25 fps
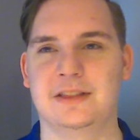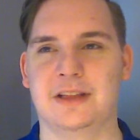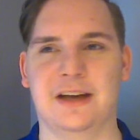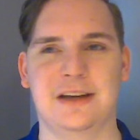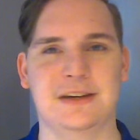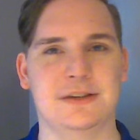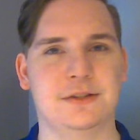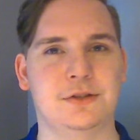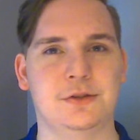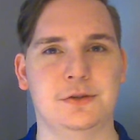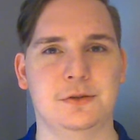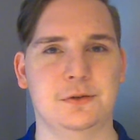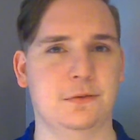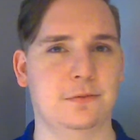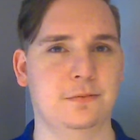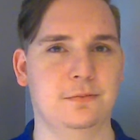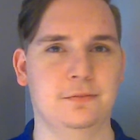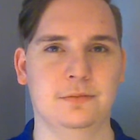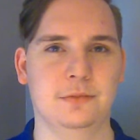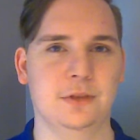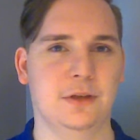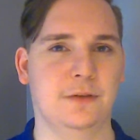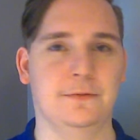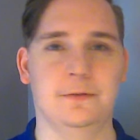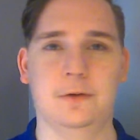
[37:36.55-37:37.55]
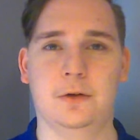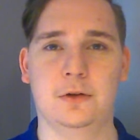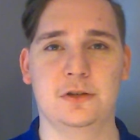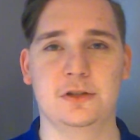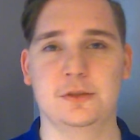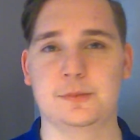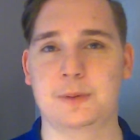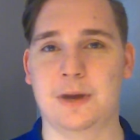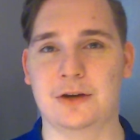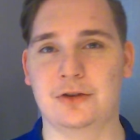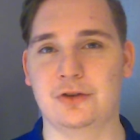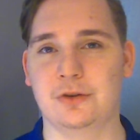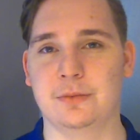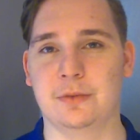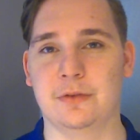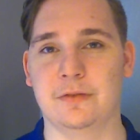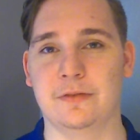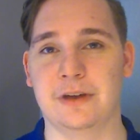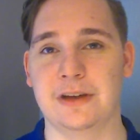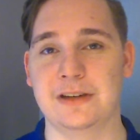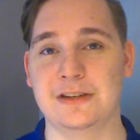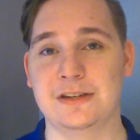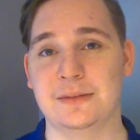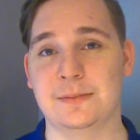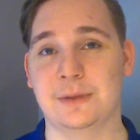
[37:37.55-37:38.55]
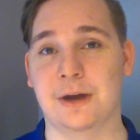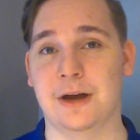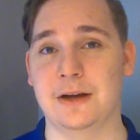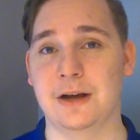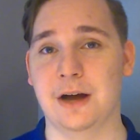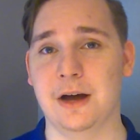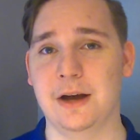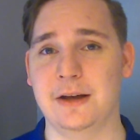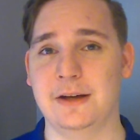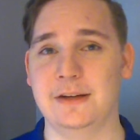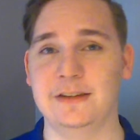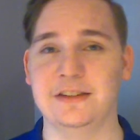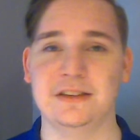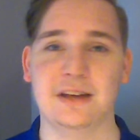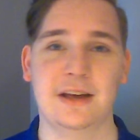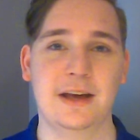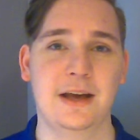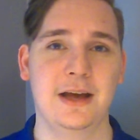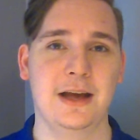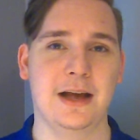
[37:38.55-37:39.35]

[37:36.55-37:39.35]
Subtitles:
like to the full spectrum of antibiotics,